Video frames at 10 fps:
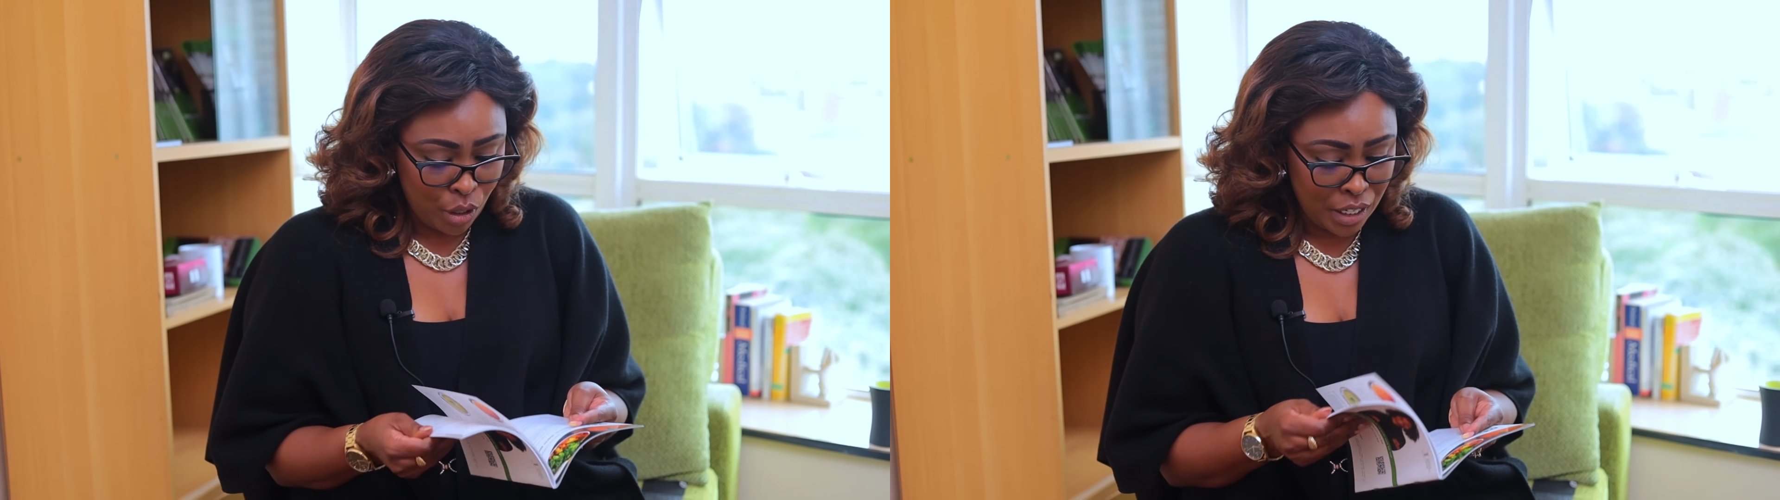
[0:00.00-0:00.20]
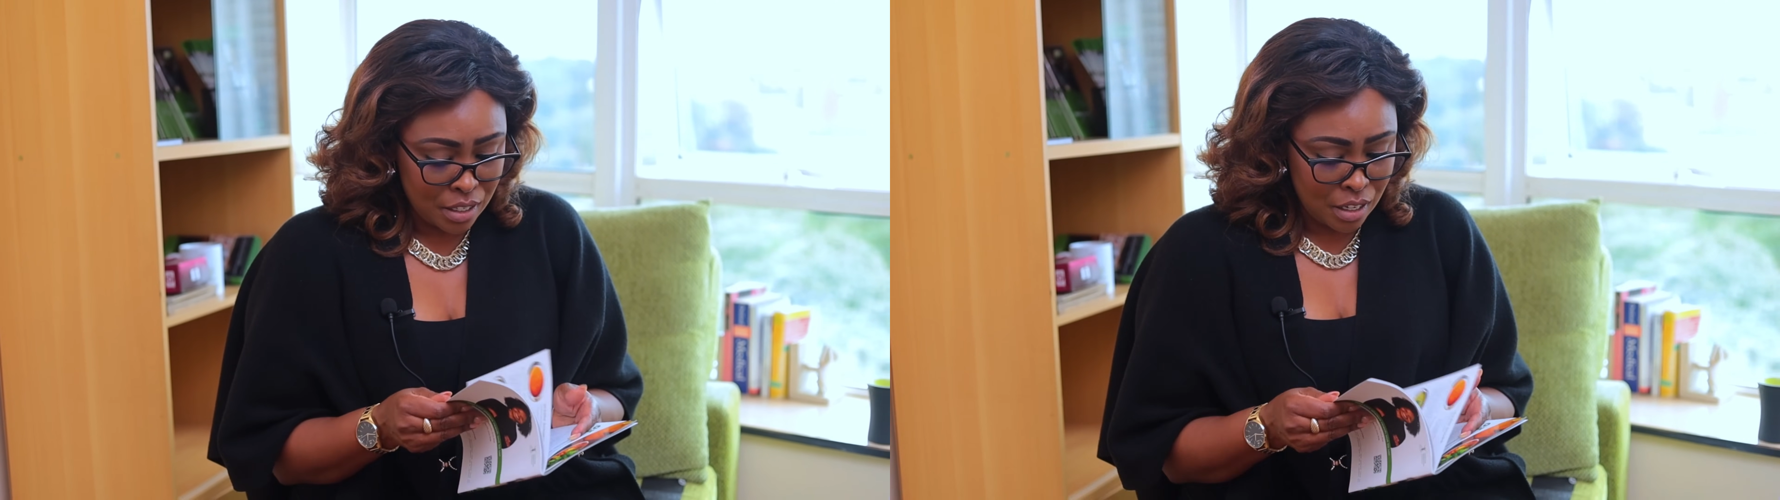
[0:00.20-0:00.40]

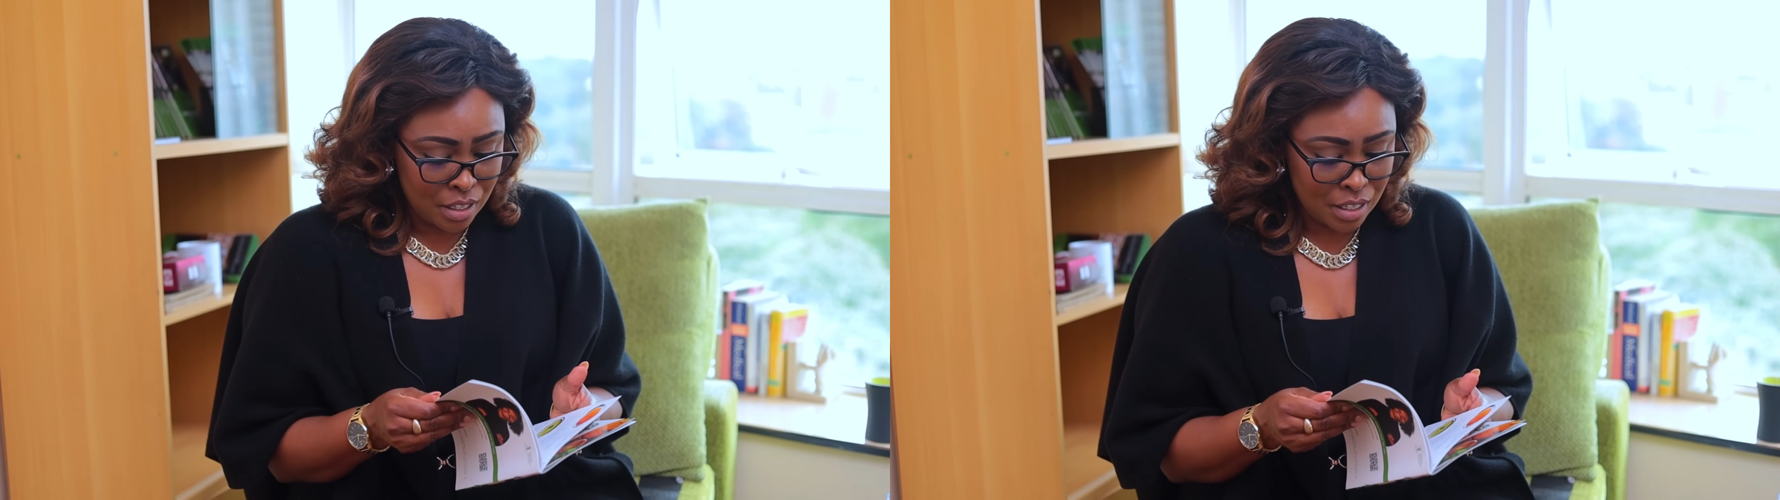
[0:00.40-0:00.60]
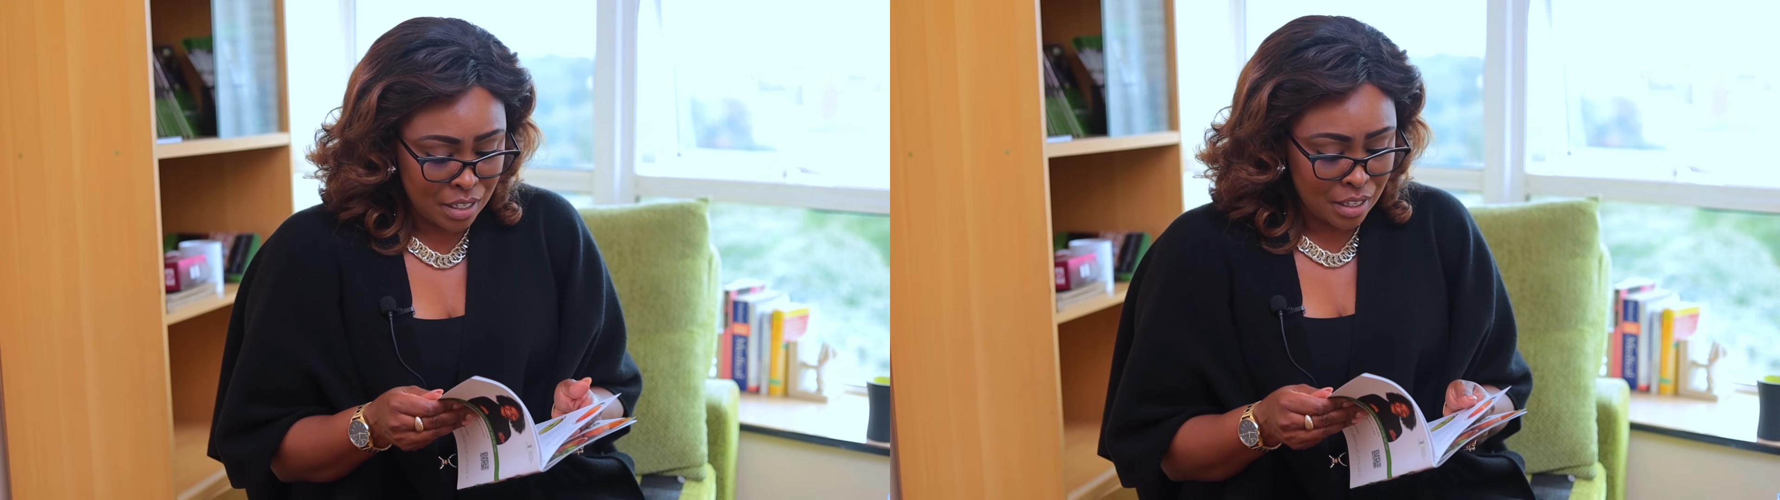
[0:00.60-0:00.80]

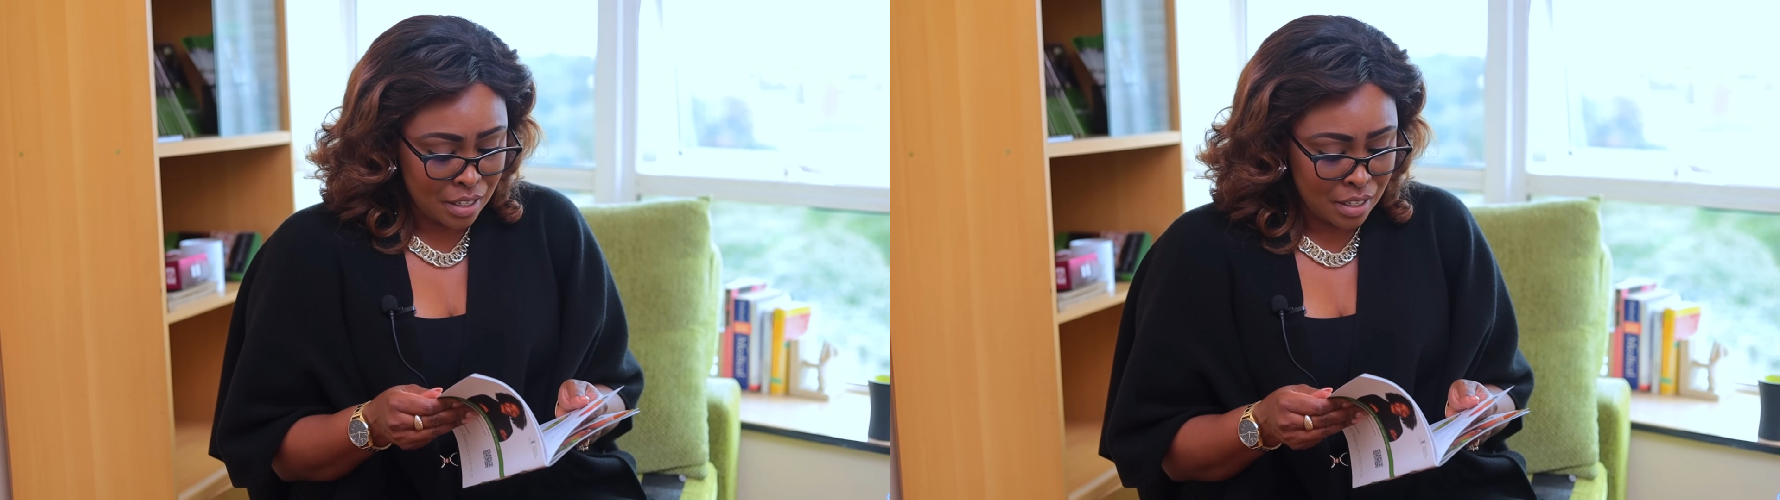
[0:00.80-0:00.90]
it's